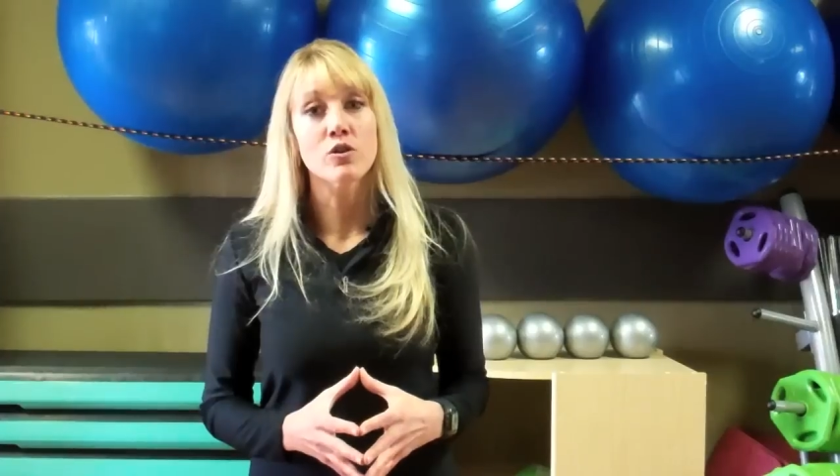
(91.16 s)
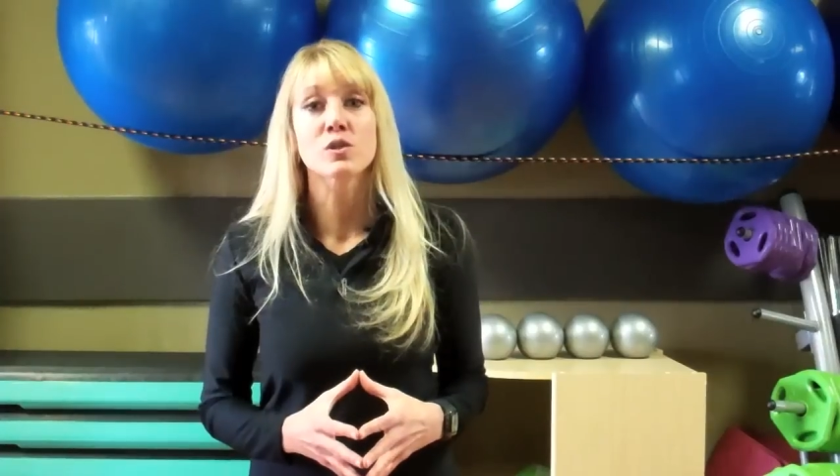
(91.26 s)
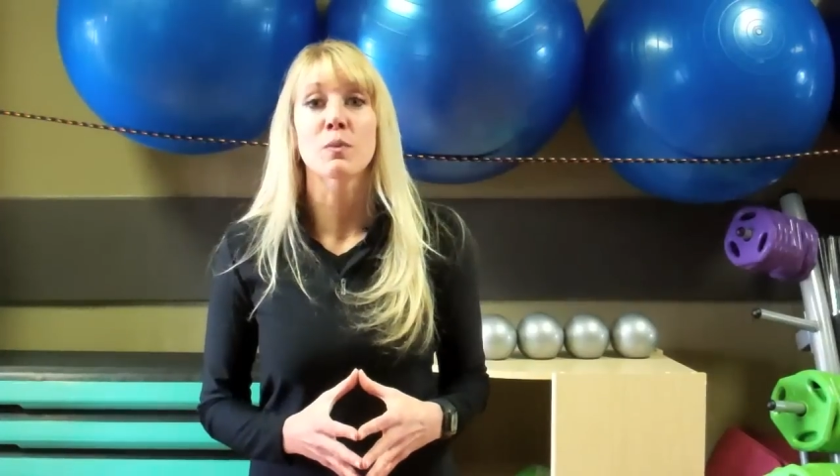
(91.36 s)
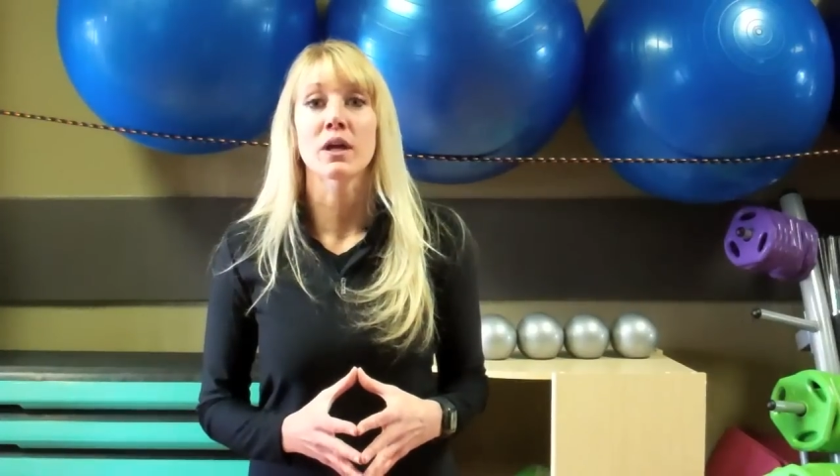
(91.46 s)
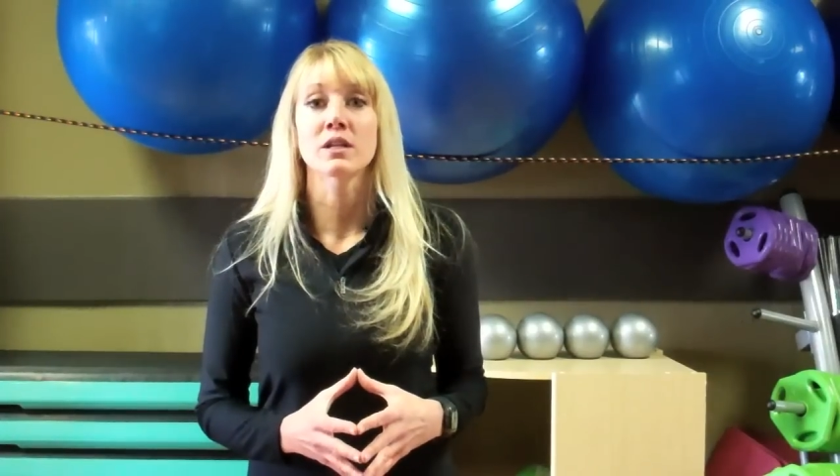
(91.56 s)

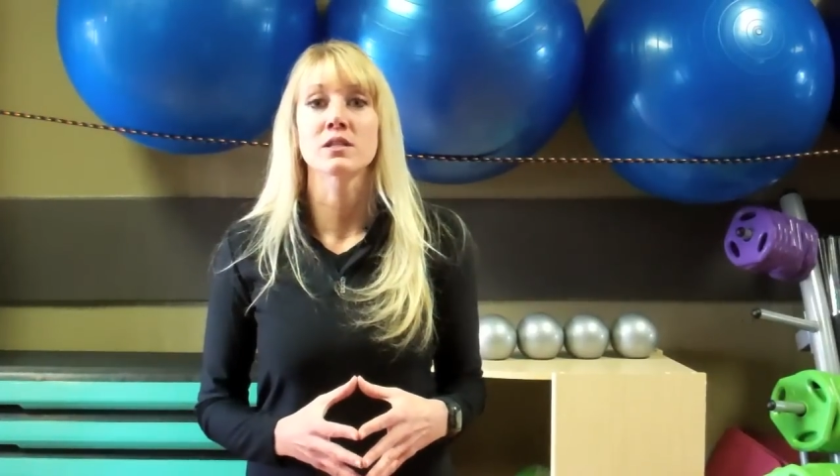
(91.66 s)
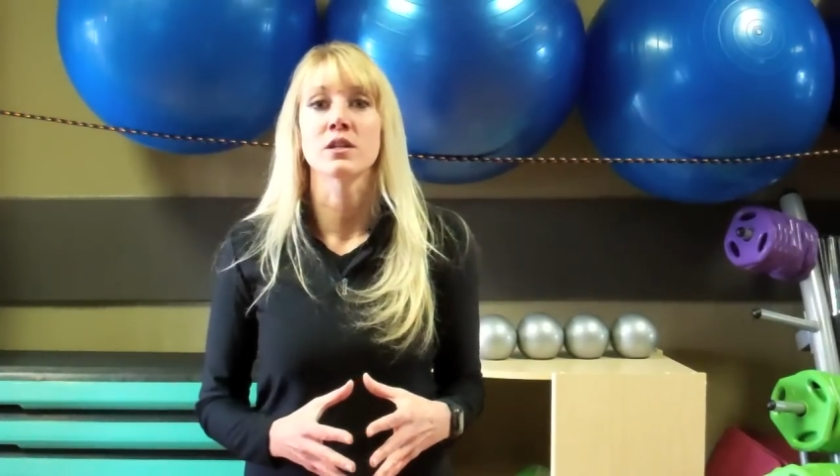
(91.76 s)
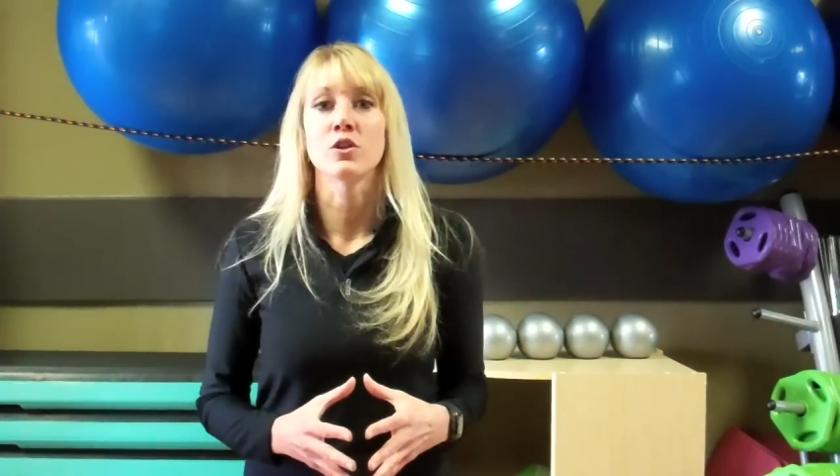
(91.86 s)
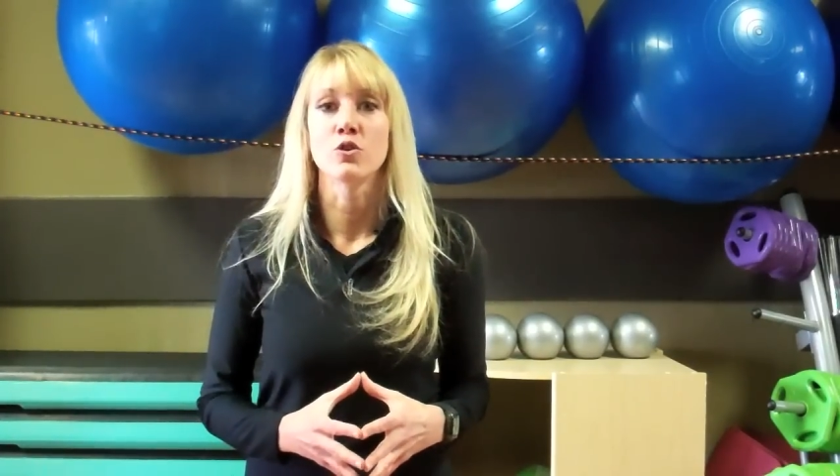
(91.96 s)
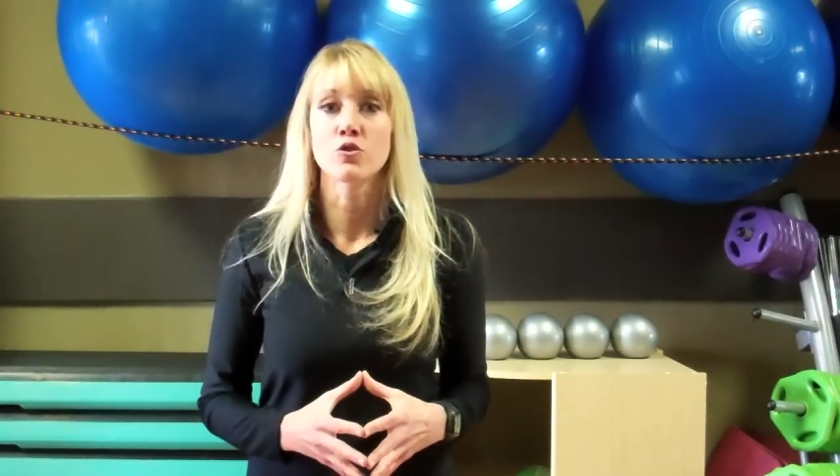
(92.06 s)
spine is in
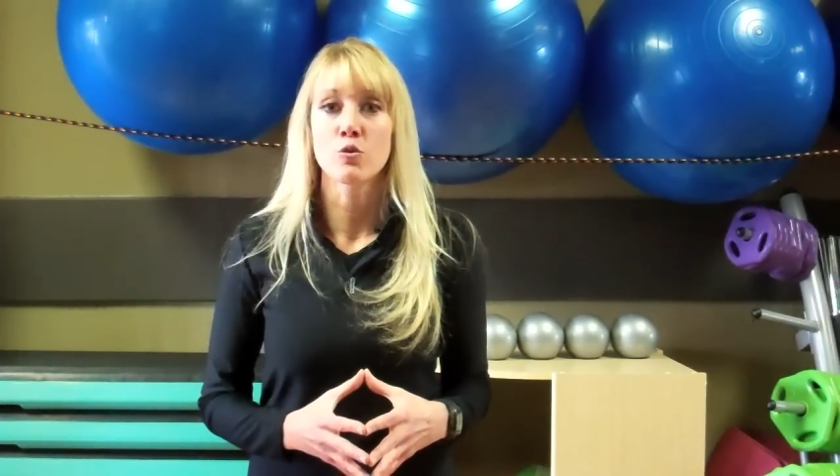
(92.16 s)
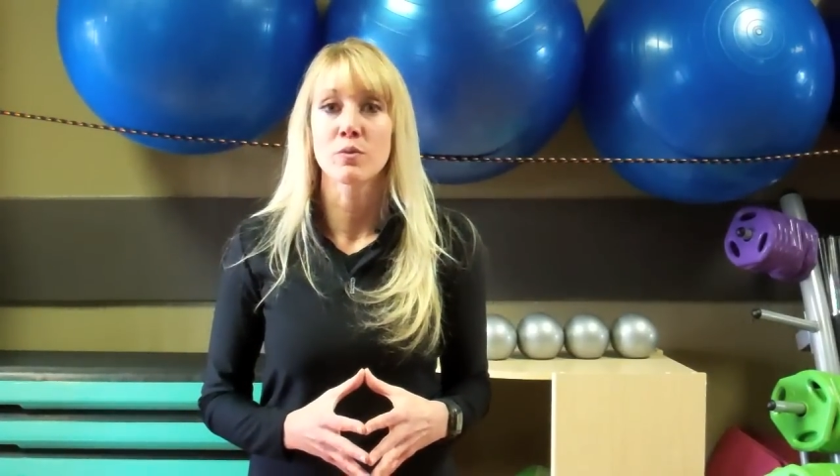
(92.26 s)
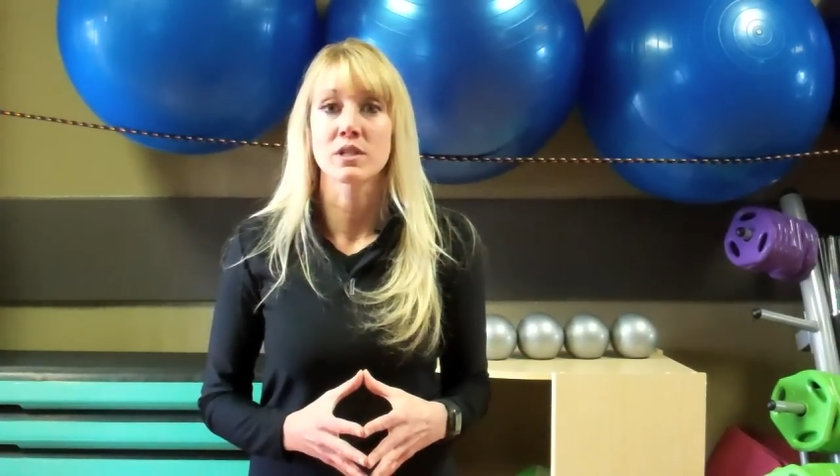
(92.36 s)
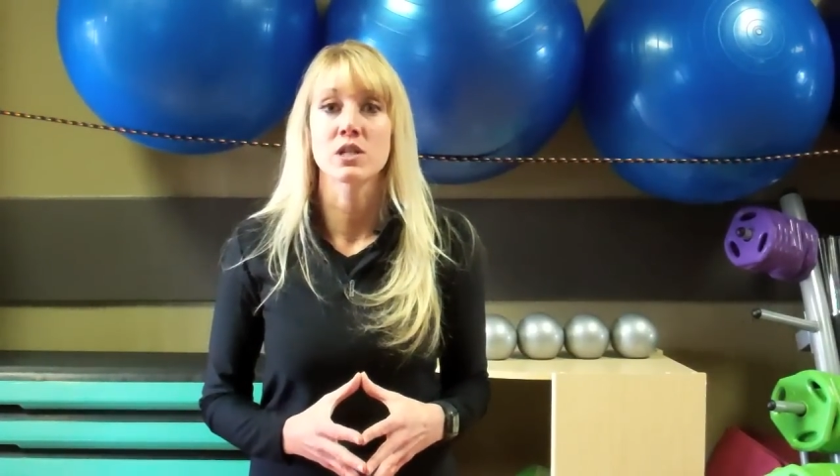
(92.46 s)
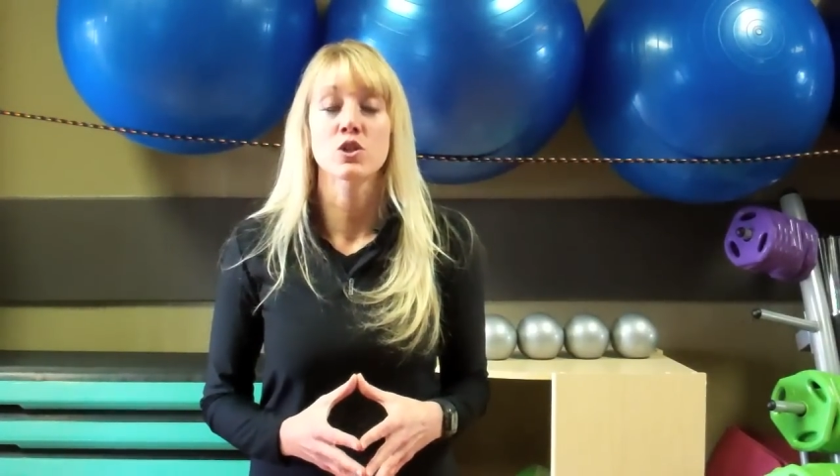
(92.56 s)
a neutral
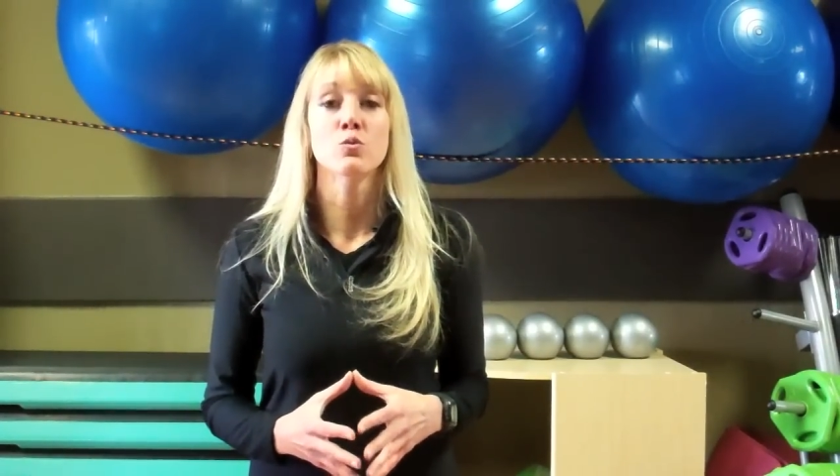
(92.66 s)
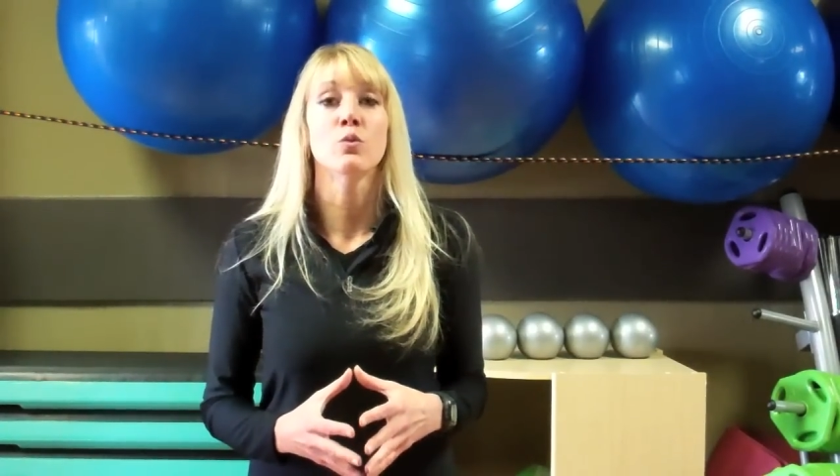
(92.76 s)
position